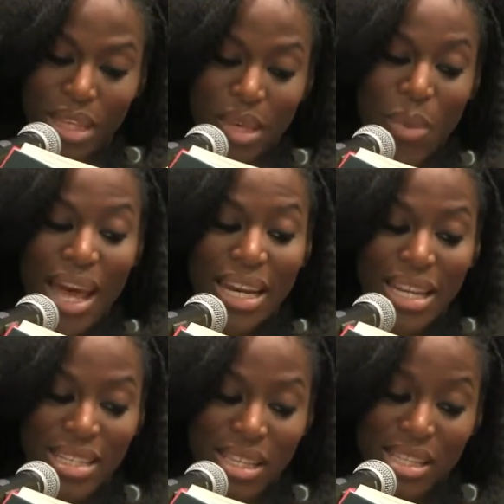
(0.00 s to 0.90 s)
He patted
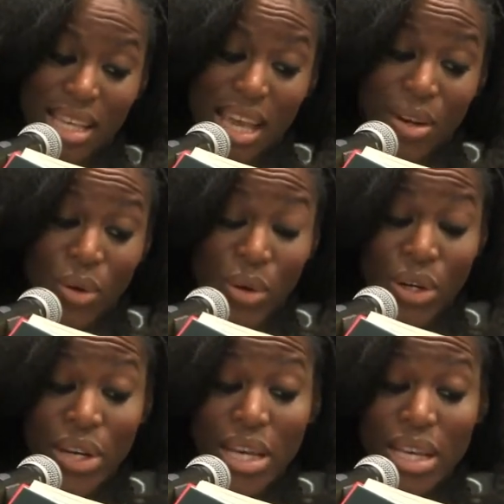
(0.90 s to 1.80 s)
his son's head,
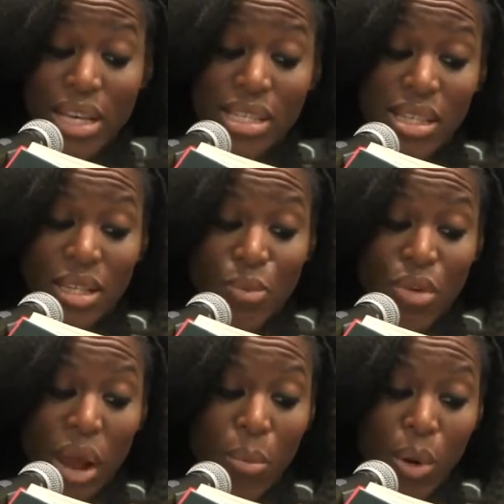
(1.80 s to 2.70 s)
or his son's
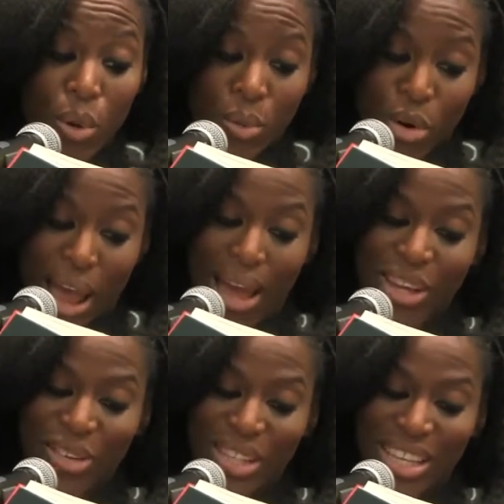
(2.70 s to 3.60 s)
brow bone, more
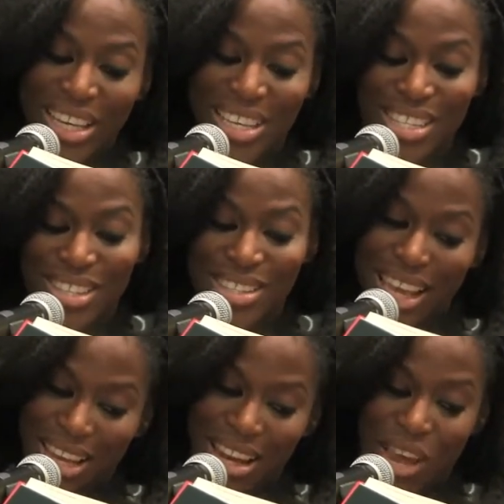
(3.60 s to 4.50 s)
accurately, his son's
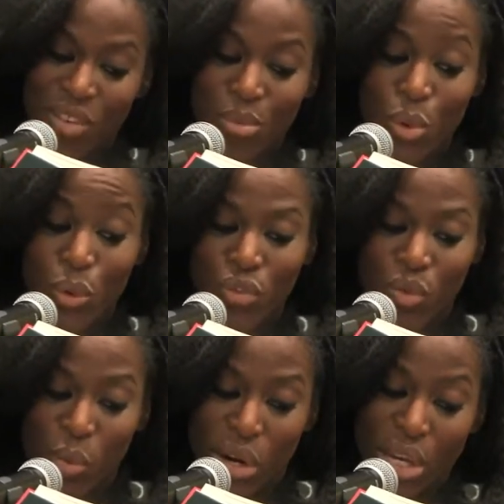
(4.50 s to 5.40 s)
head having moved
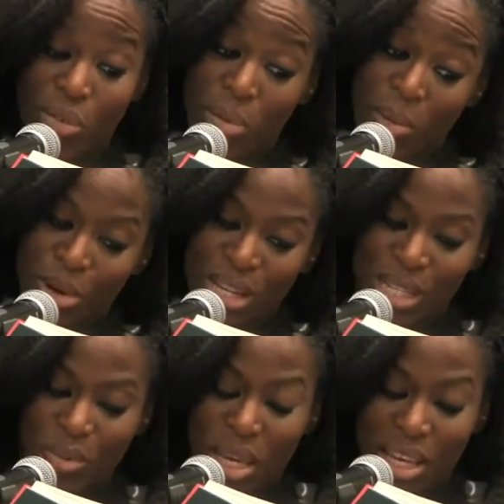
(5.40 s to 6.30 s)
from where he remembered
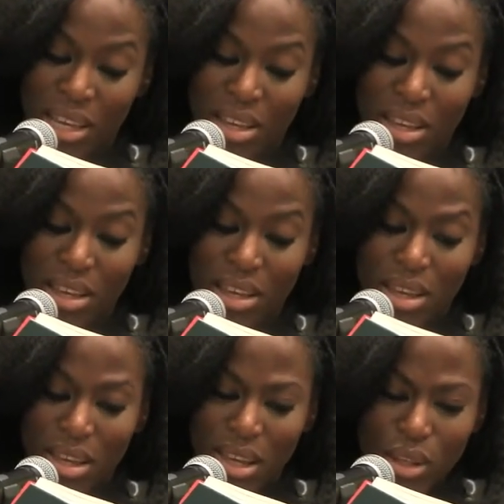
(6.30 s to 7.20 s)
its being.
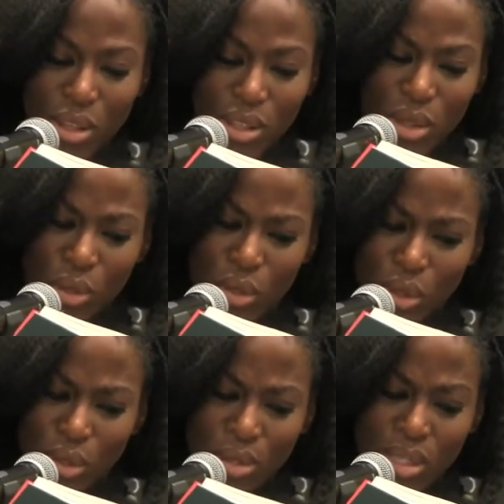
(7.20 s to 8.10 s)
He looked at Olu
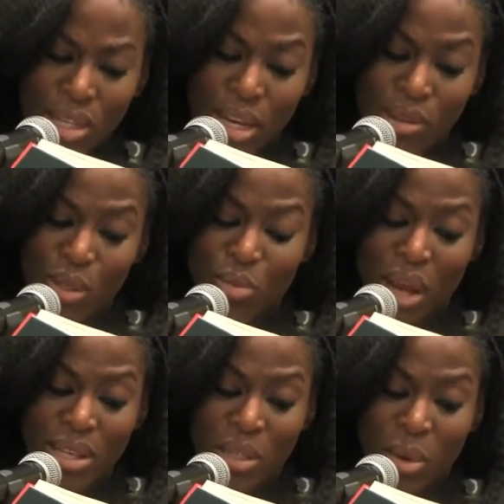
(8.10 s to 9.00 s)
closely now,
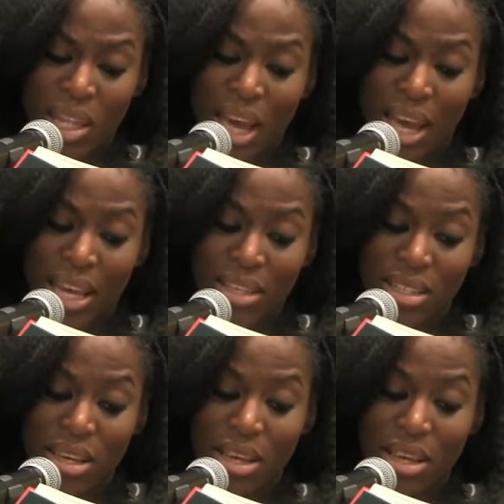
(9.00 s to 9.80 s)
surprised by the height,